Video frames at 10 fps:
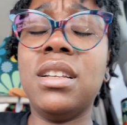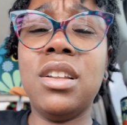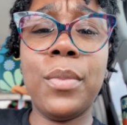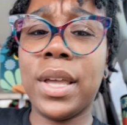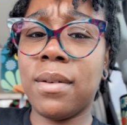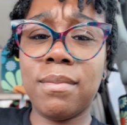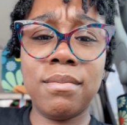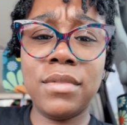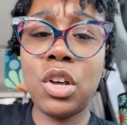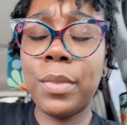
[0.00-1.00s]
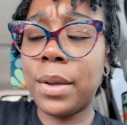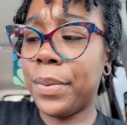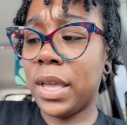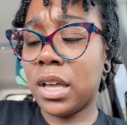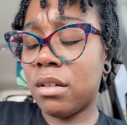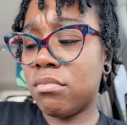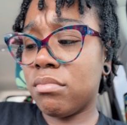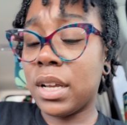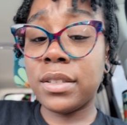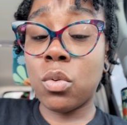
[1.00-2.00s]
ma'am, Pam.
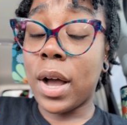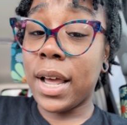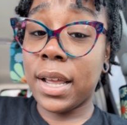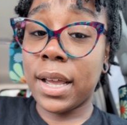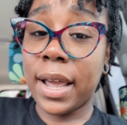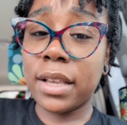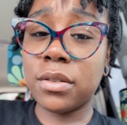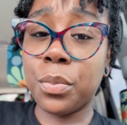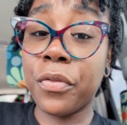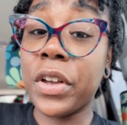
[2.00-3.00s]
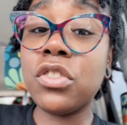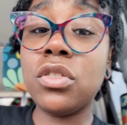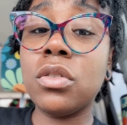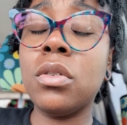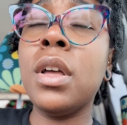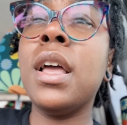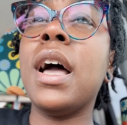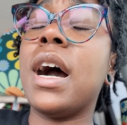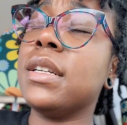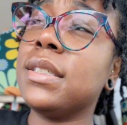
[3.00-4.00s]
I said, well, as a professional,
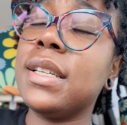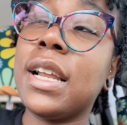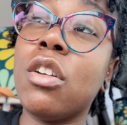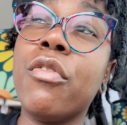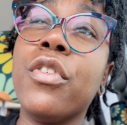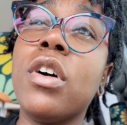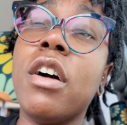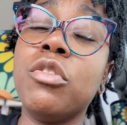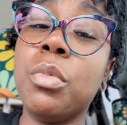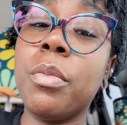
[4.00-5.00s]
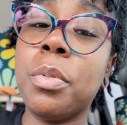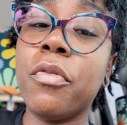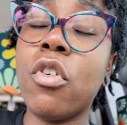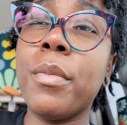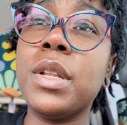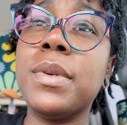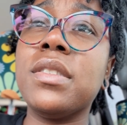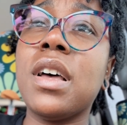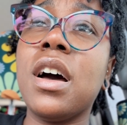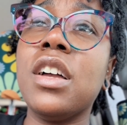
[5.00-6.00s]
honestly, I don't feel comfortable performing the
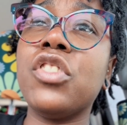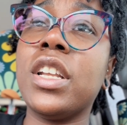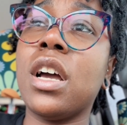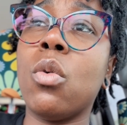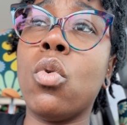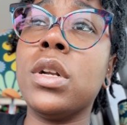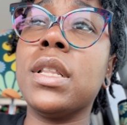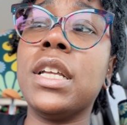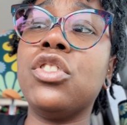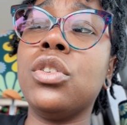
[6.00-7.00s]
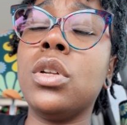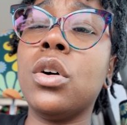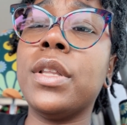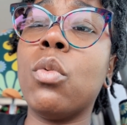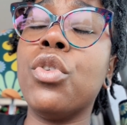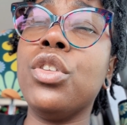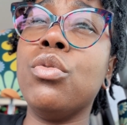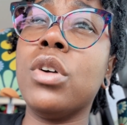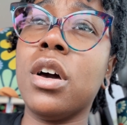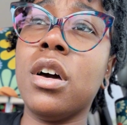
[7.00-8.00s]
massage, and I want to let you know that when you
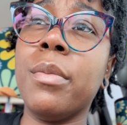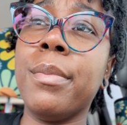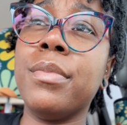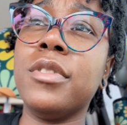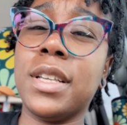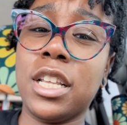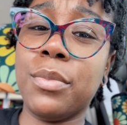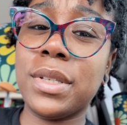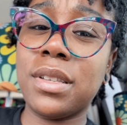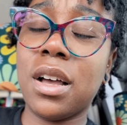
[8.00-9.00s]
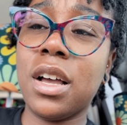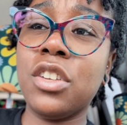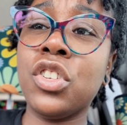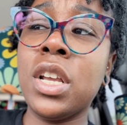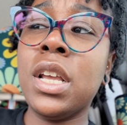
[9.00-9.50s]
come to get a massage,